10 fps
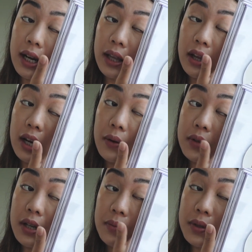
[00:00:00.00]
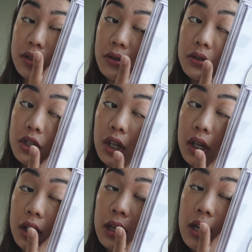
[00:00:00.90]
I thought I was going to be so
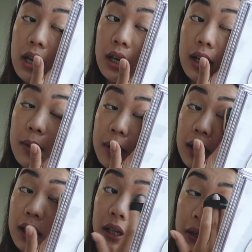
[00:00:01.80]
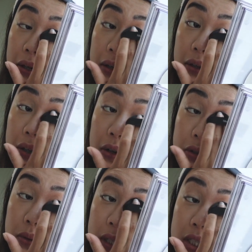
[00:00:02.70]
chill coming here, you know,
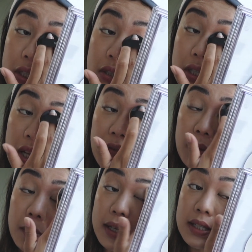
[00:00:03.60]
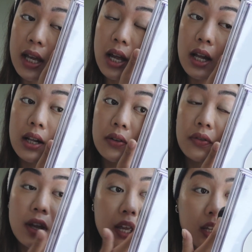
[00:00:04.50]
doing stuff by
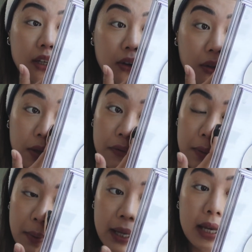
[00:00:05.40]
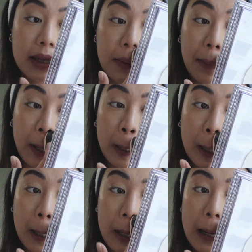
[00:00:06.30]
myself, you know, living my
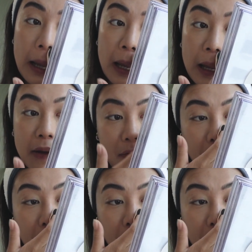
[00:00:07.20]
independent life.